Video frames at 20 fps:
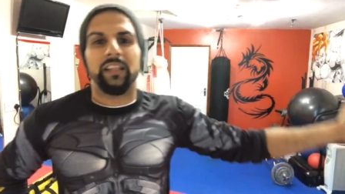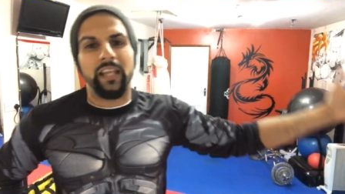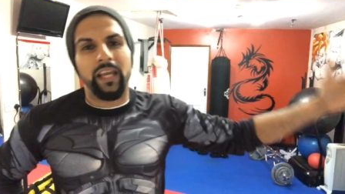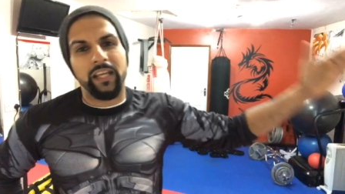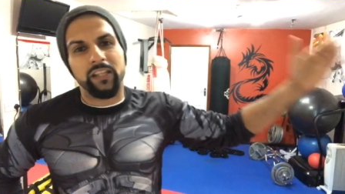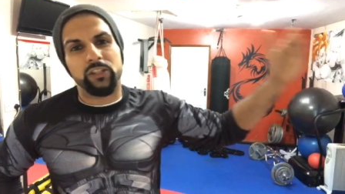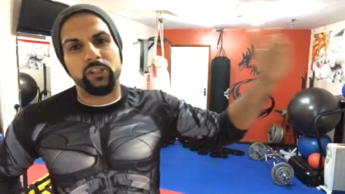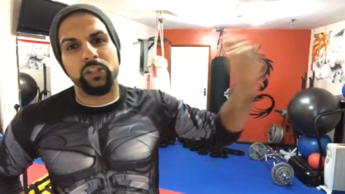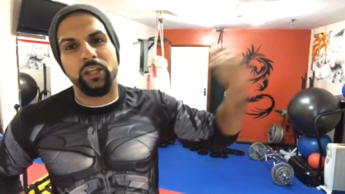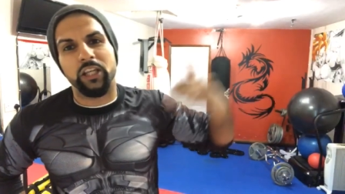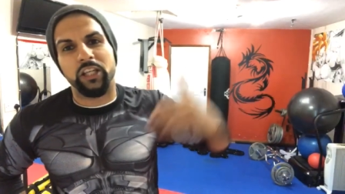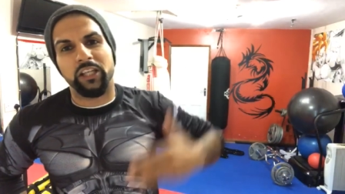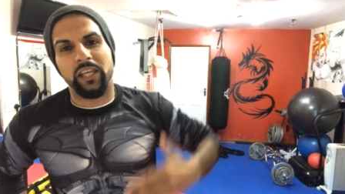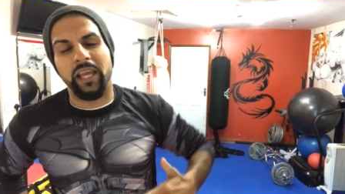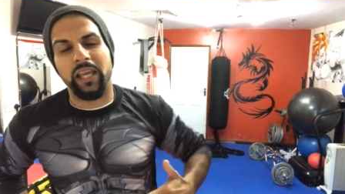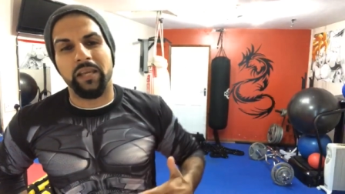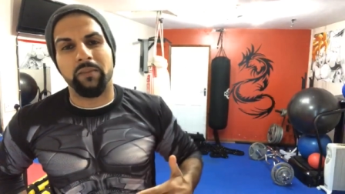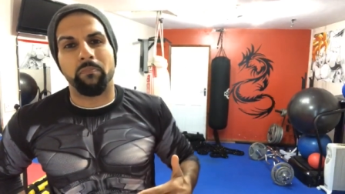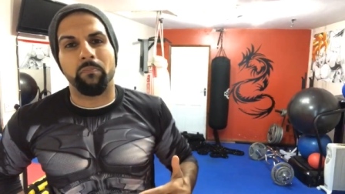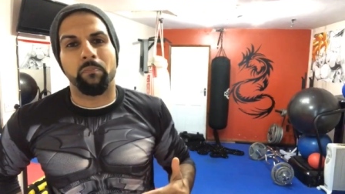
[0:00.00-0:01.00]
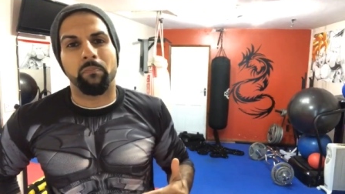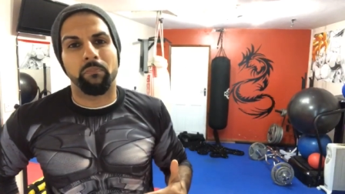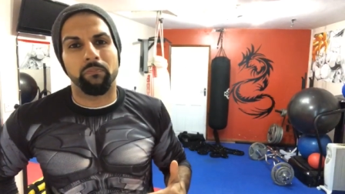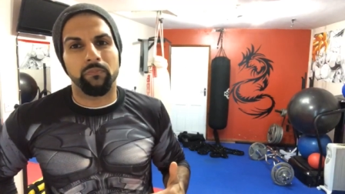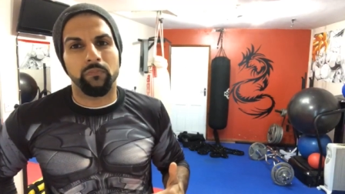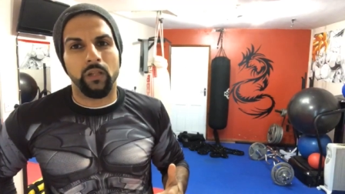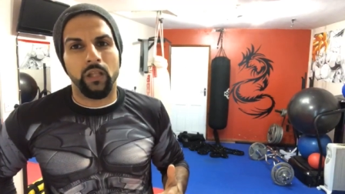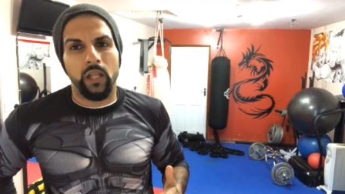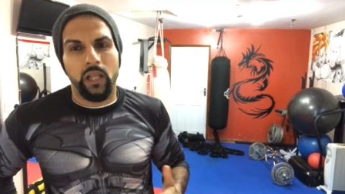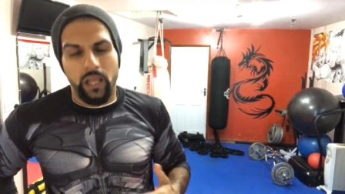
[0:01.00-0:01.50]
The engineer came
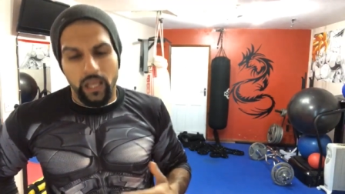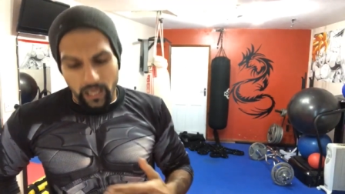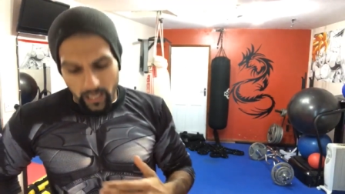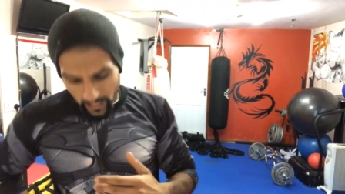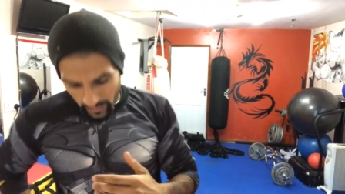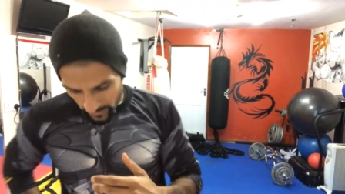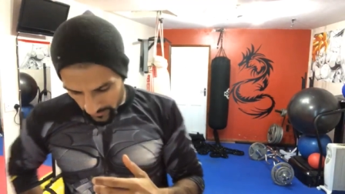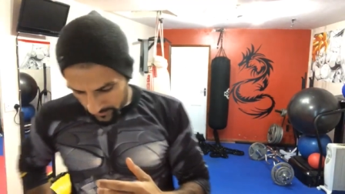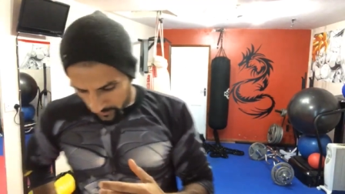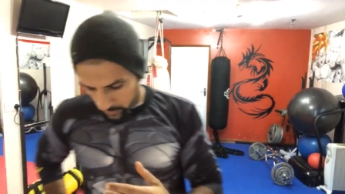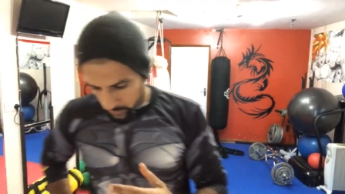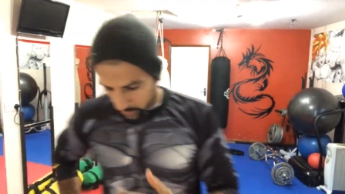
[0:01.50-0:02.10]
and he